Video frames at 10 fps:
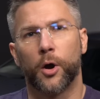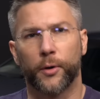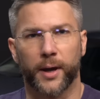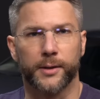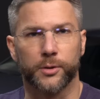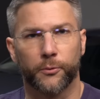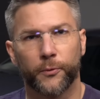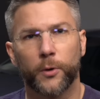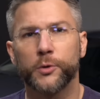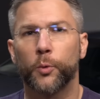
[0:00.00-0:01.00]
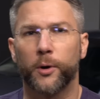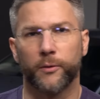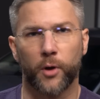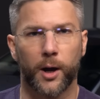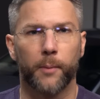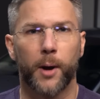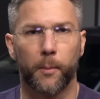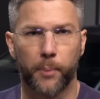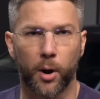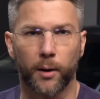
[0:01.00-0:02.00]
Okay, so first we're going to talk
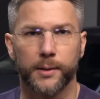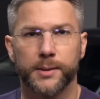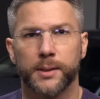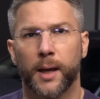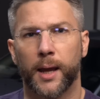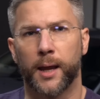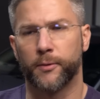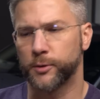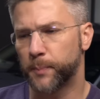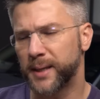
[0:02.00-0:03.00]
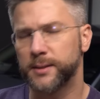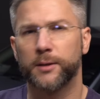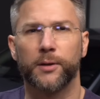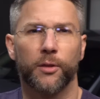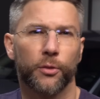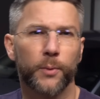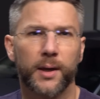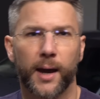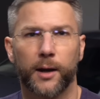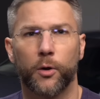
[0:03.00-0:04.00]
about parts. And there's basically three
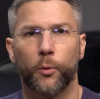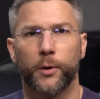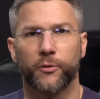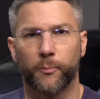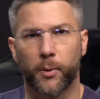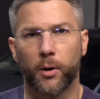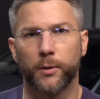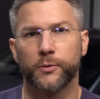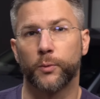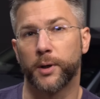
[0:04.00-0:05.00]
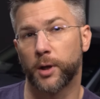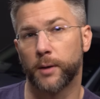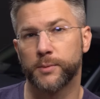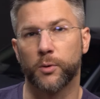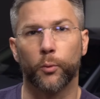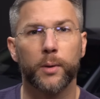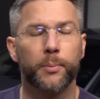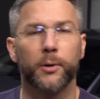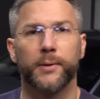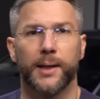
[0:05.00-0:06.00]
categories of parts when it comes to
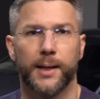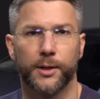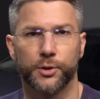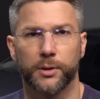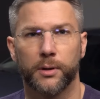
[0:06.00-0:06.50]
rebuilding an engine.